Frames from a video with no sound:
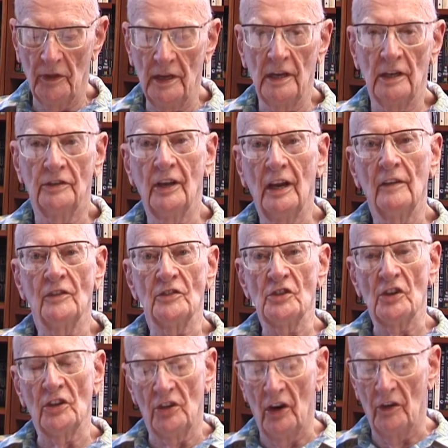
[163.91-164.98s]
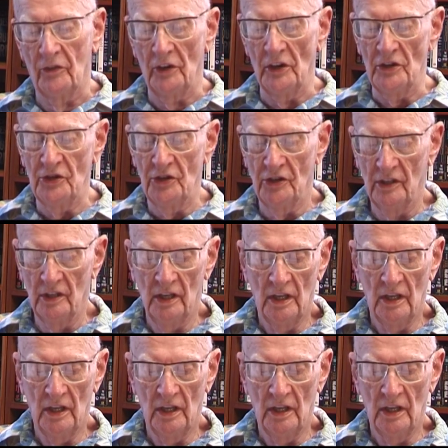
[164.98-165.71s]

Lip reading: the television coverage